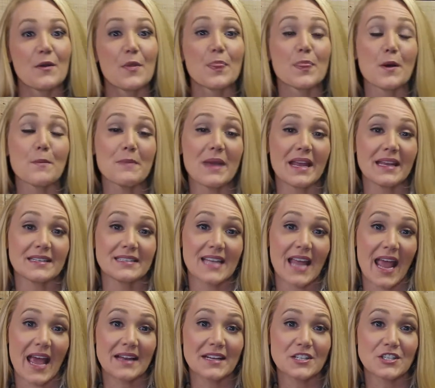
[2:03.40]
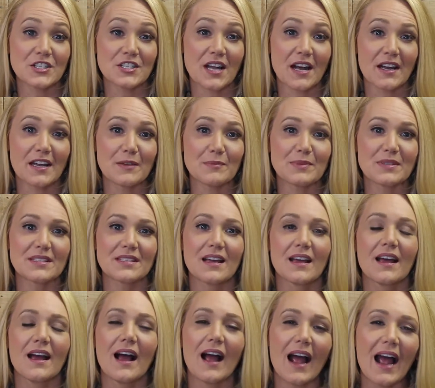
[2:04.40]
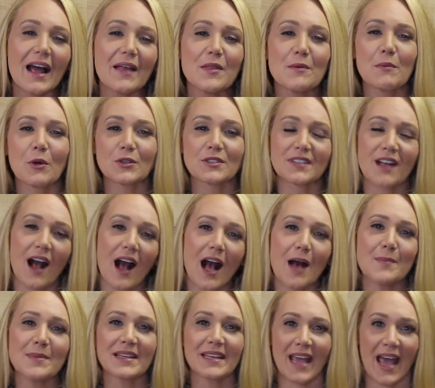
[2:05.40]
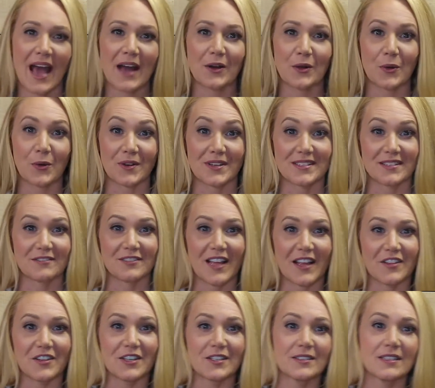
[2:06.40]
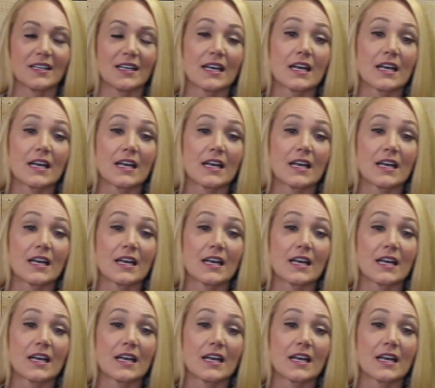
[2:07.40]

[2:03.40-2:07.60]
the main tannage types, and the most common categories of leather.